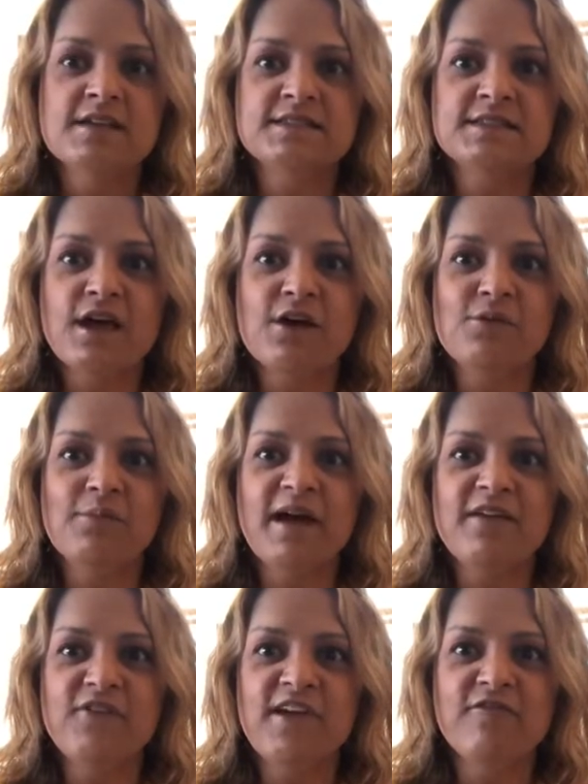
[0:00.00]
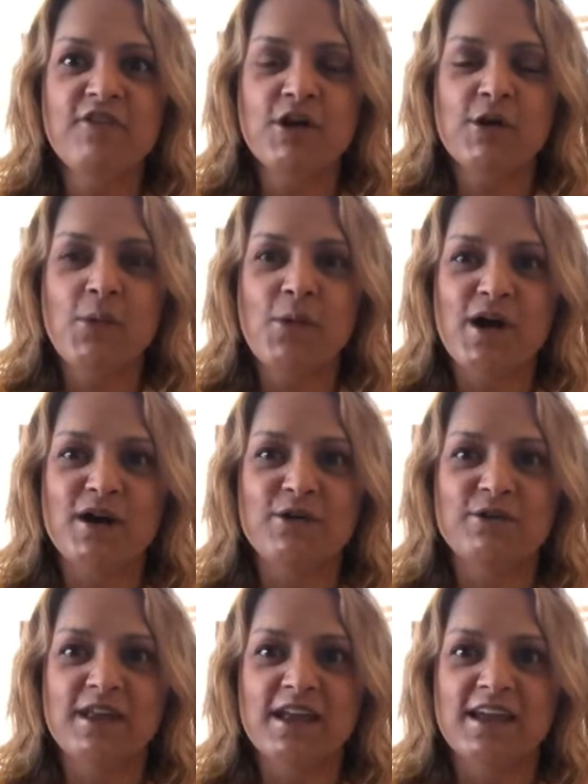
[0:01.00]
So my favorite
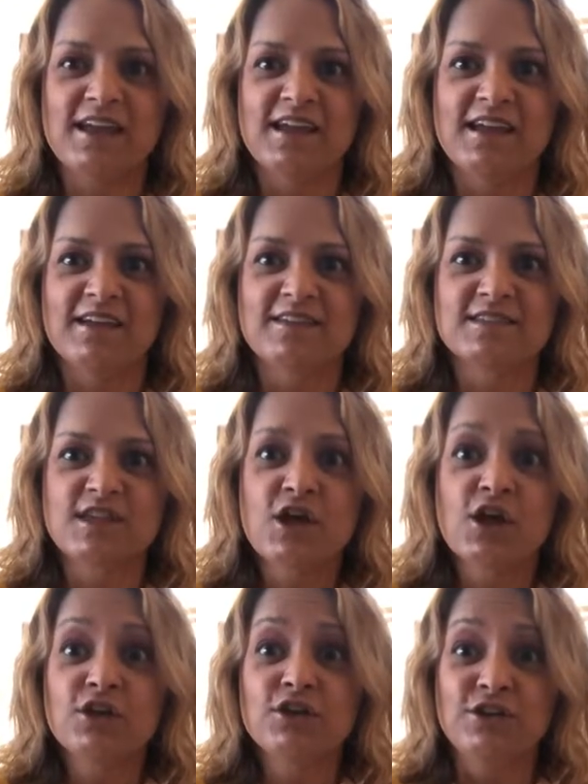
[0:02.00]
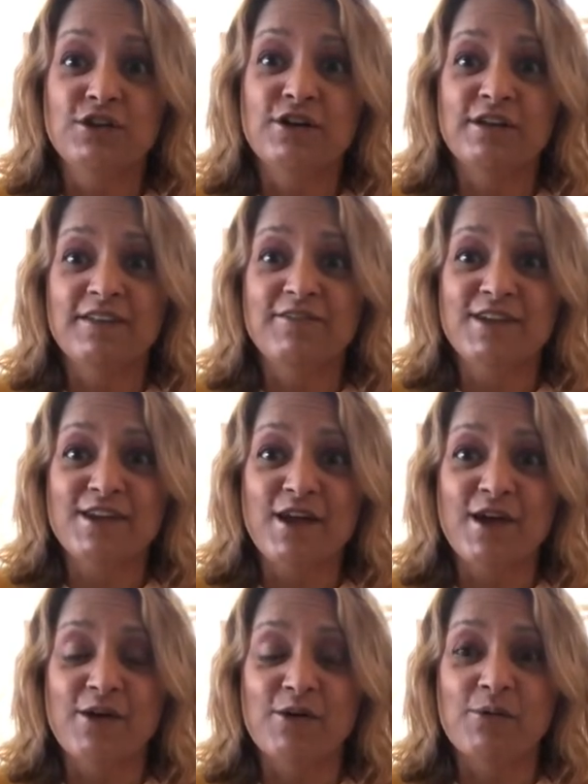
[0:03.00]
quote is, "You don't even
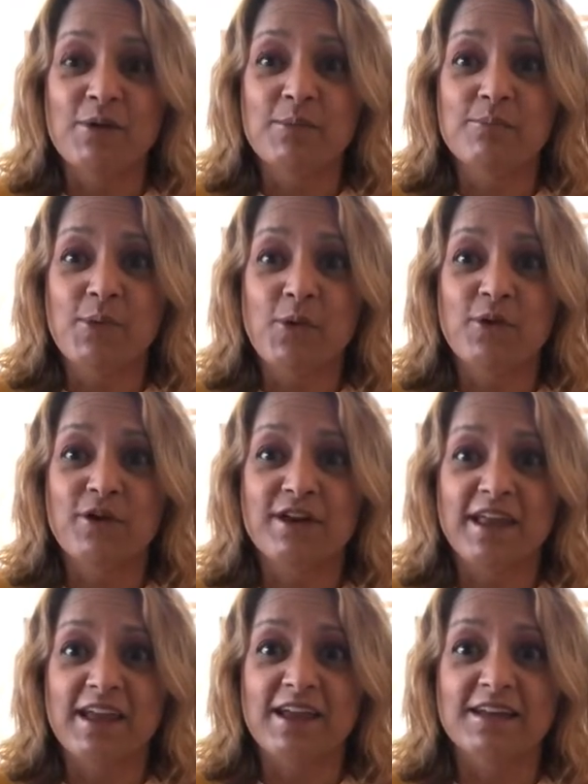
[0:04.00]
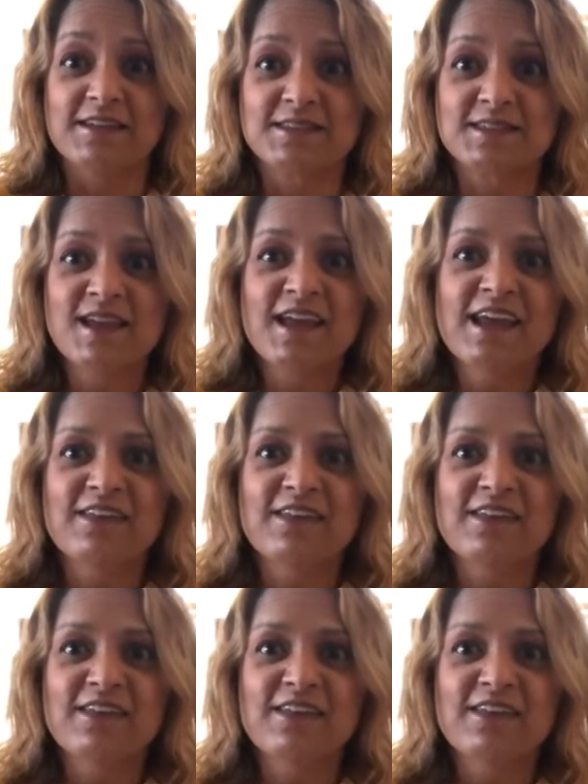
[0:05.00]
know what bored is."